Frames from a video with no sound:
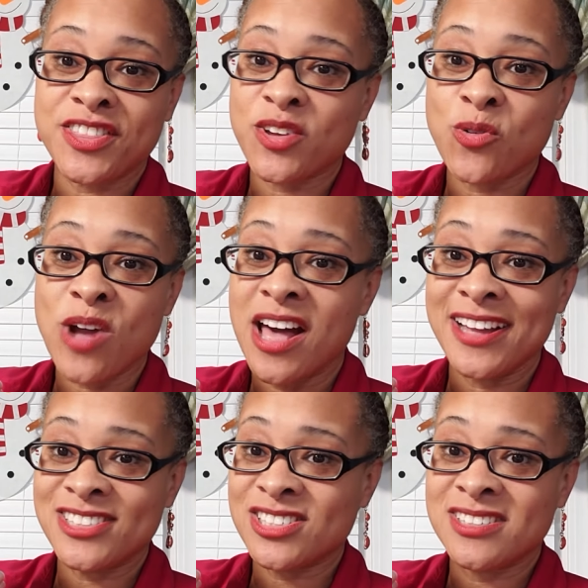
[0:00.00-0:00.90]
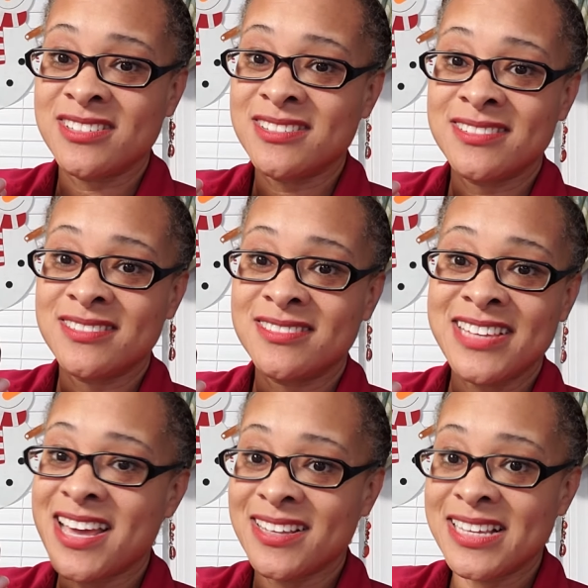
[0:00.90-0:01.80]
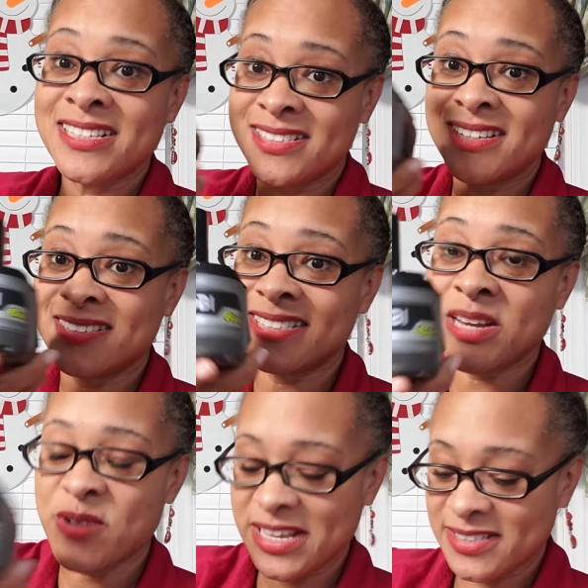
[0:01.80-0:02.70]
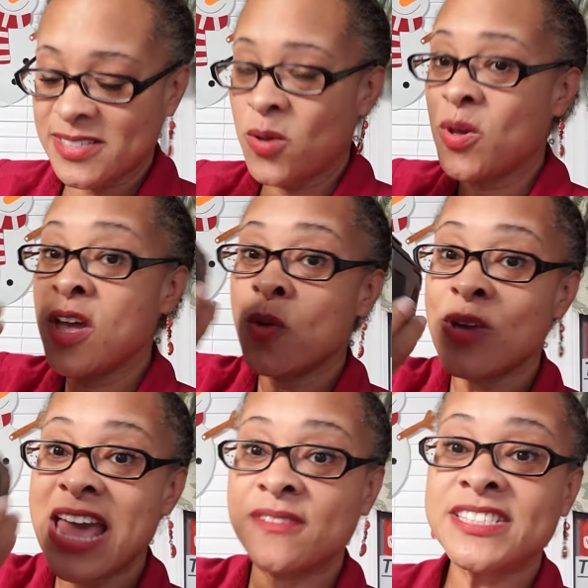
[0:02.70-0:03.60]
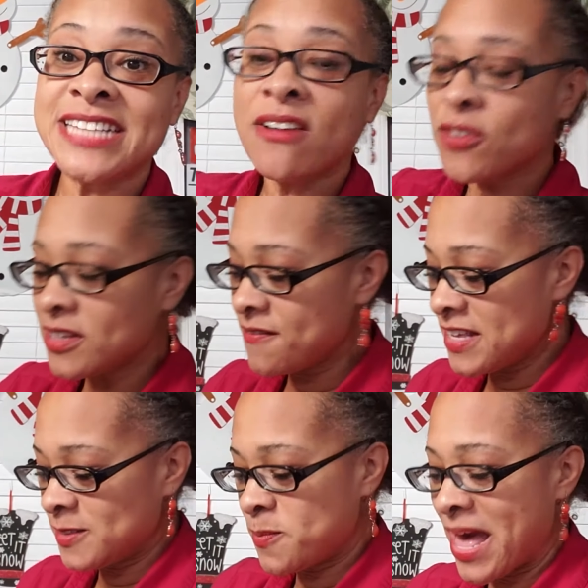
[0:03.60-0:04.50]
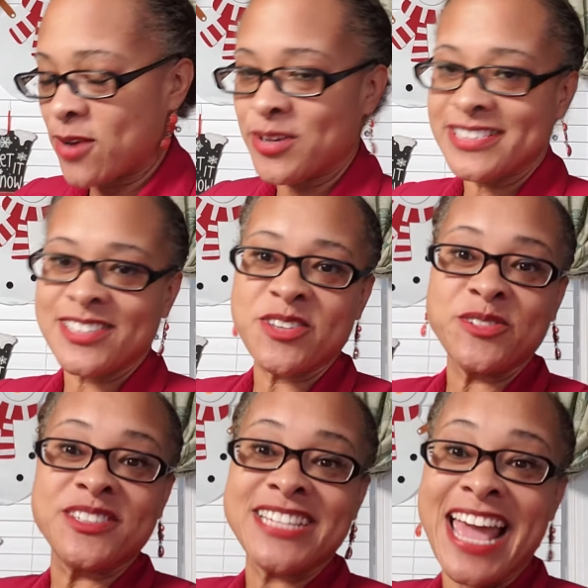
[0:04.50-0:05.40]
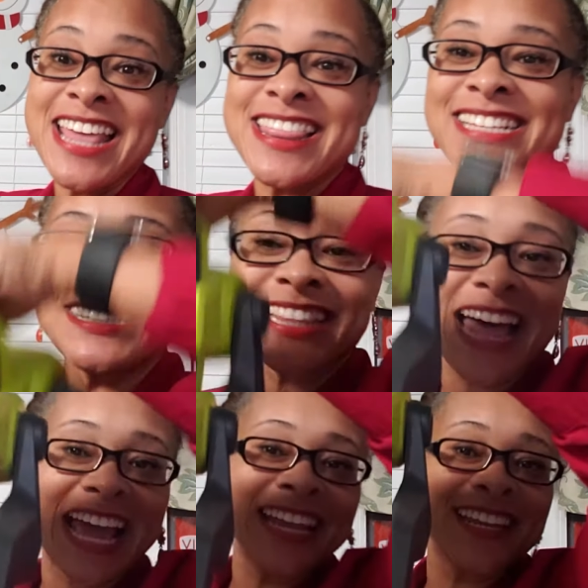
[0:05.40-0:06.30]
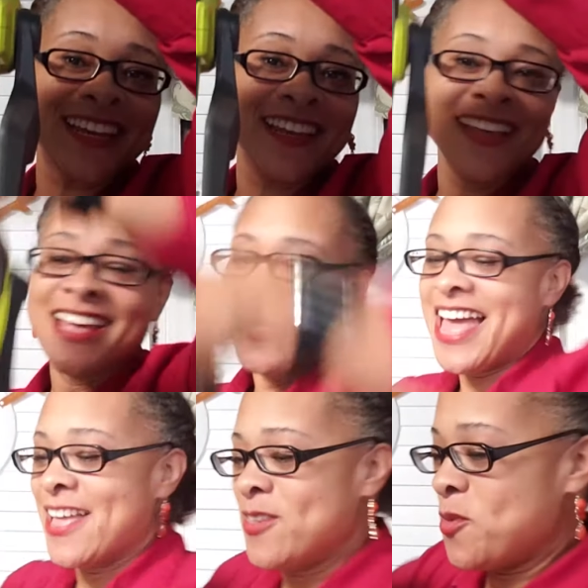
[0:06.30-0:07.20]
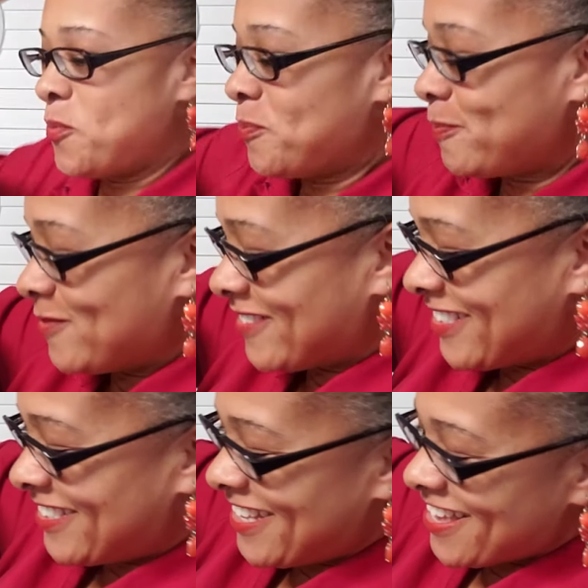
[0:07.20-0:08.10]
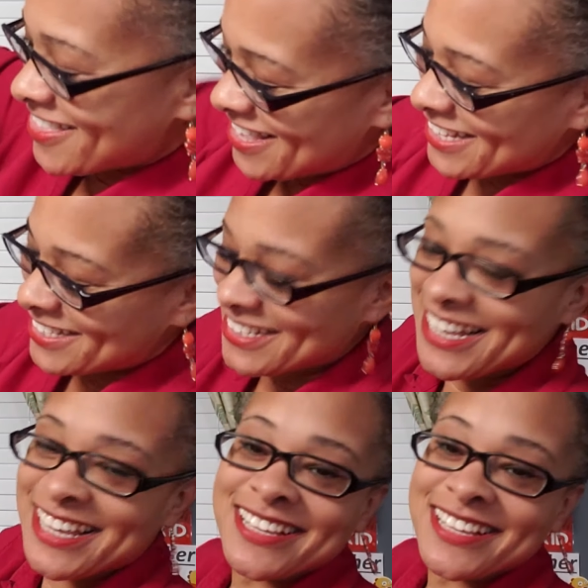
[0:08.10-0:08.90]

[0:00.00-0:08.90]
in the garage. Yeah, it's serious. So we have several of these batteries. So you take this light and you stick this